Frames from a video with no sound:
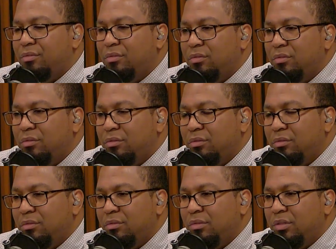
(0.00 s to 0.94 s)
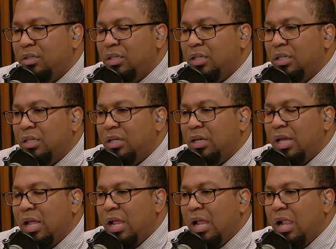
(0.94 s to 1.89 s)

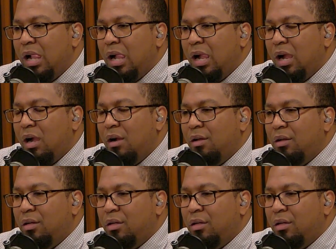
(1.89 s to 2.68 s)
Nothing is said.